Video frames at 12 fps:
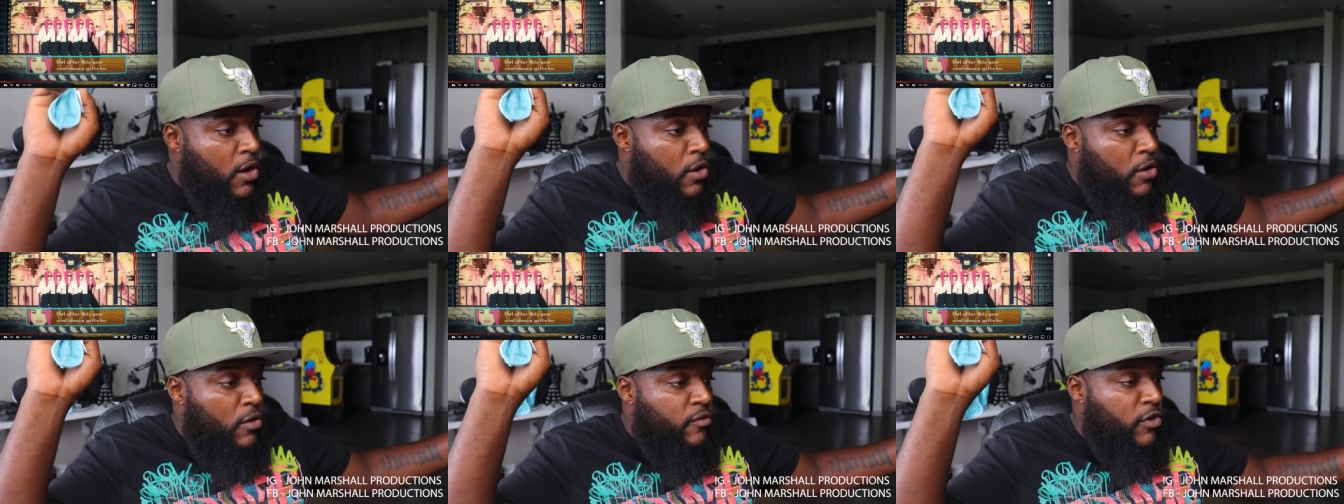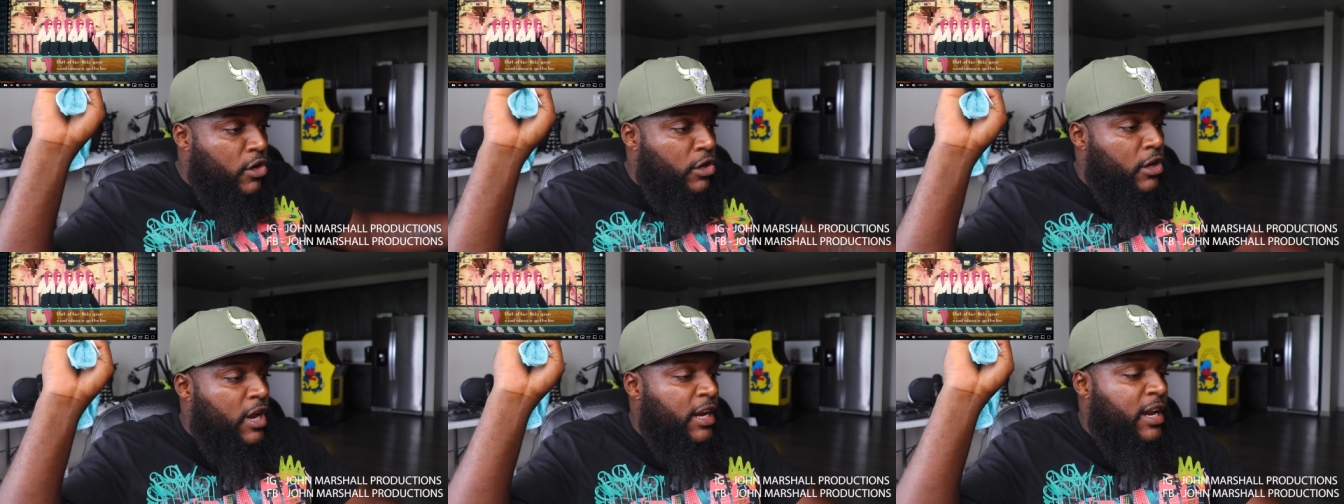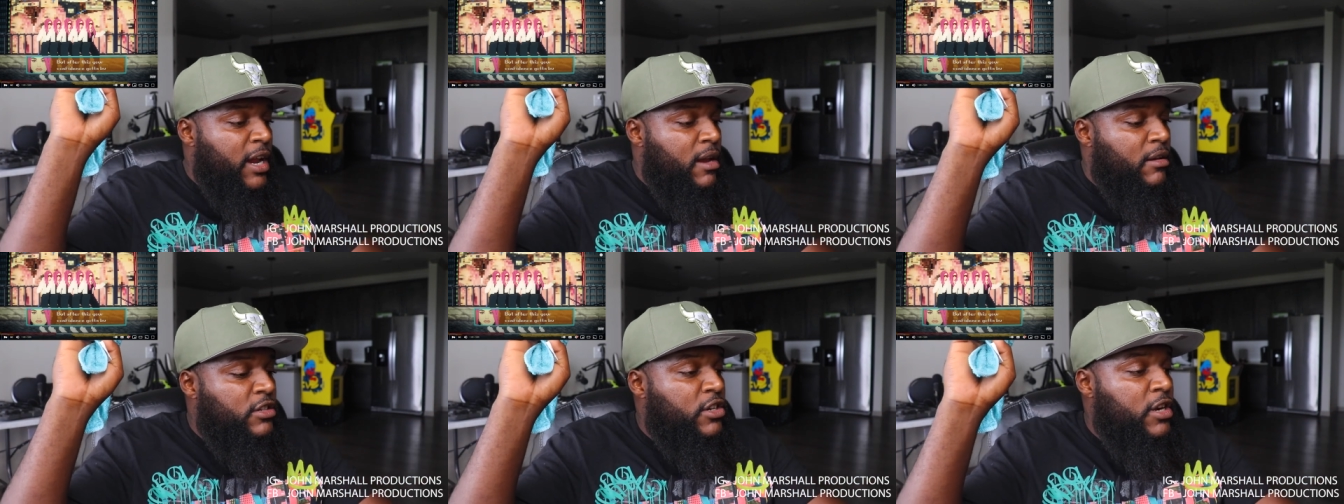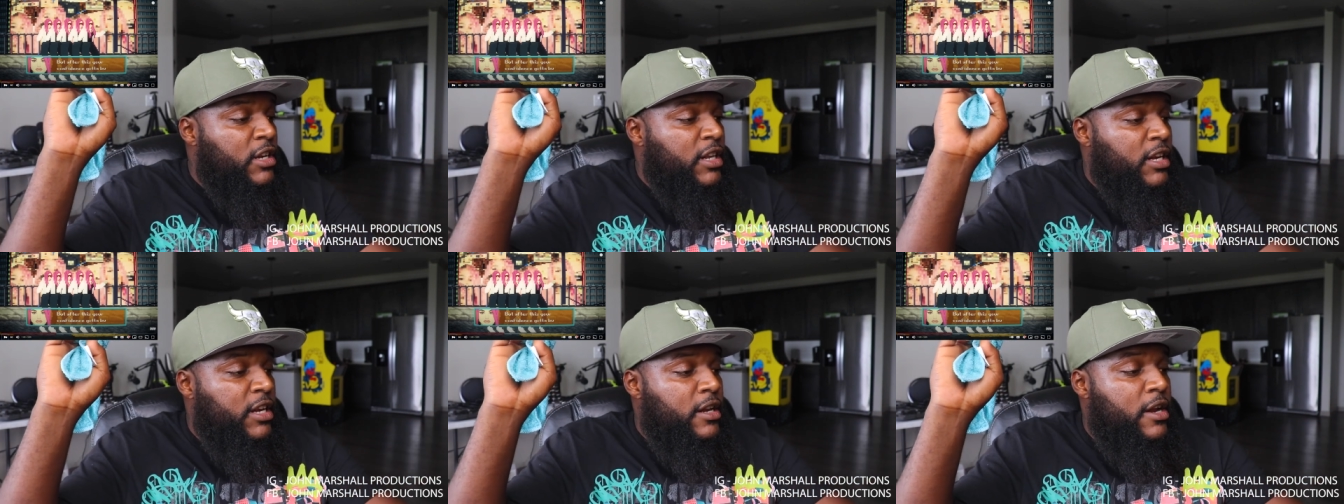Oh, fucker. I can't hit. Is there
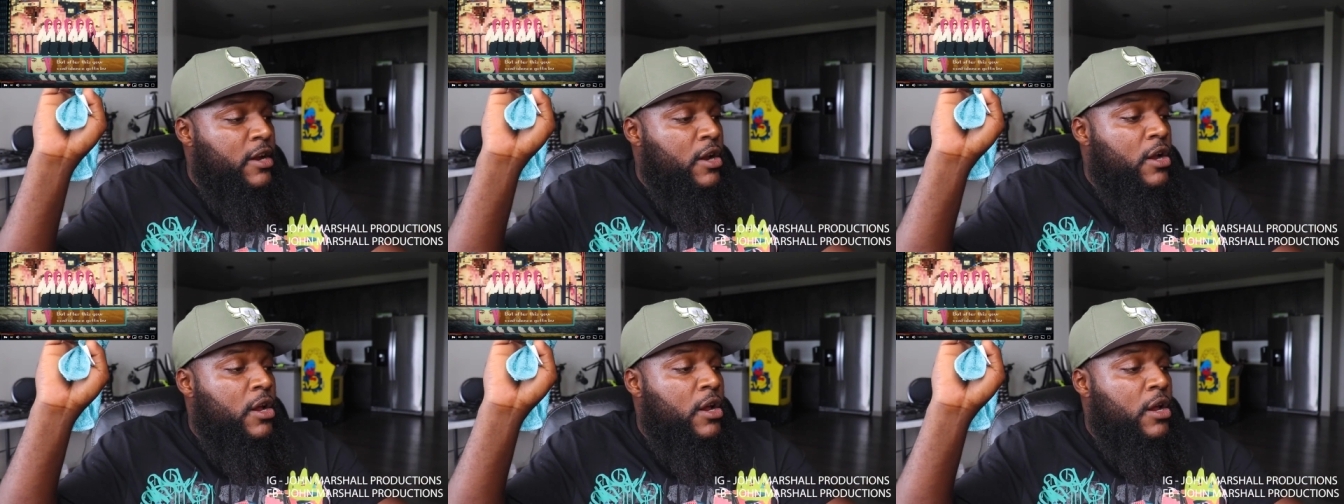anything in there?